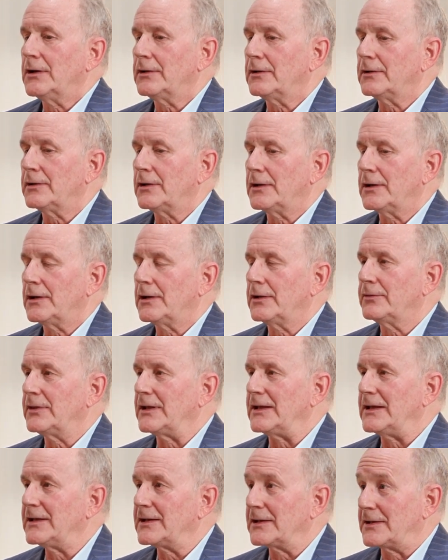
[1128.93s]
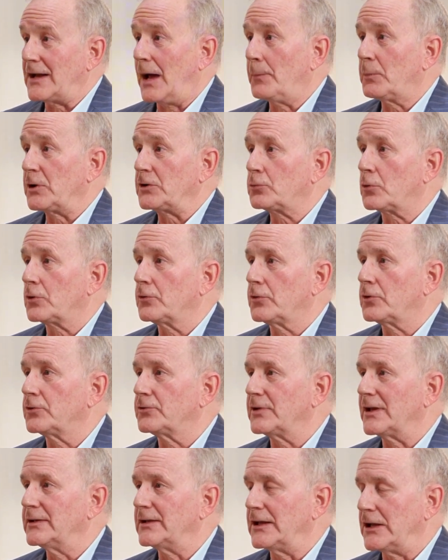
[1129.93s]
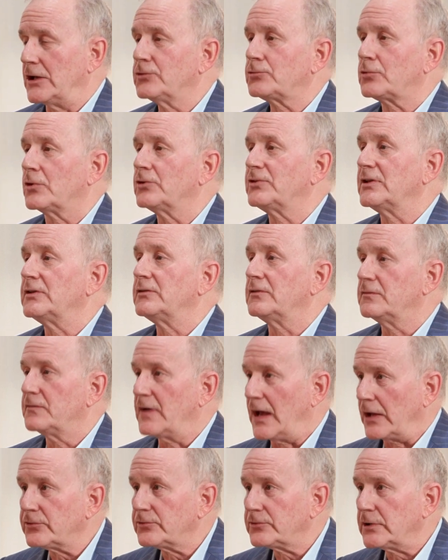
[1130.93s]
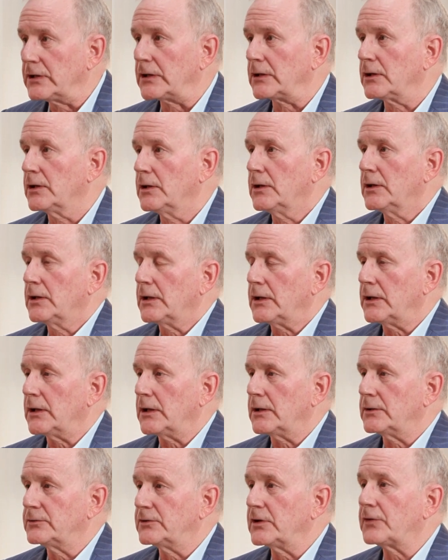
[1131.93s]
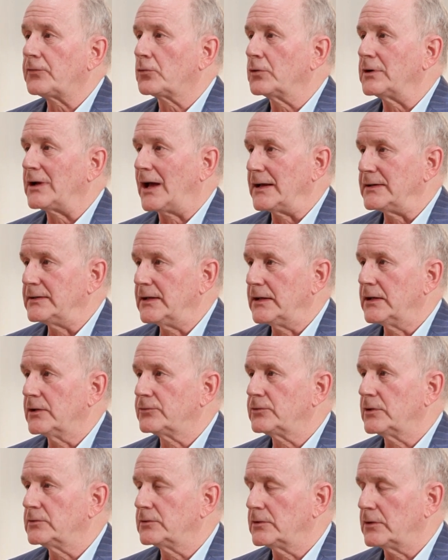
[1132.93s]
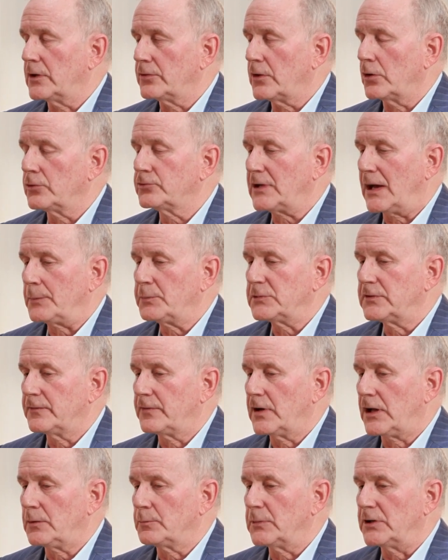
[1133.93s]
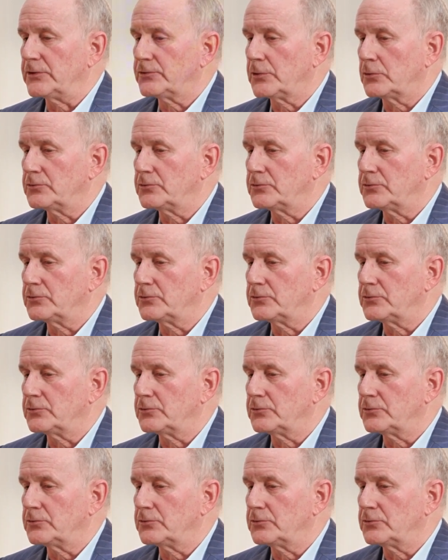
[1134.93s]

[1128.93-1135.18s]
the economics where there's an interest in investing in different ideas and those type of developments.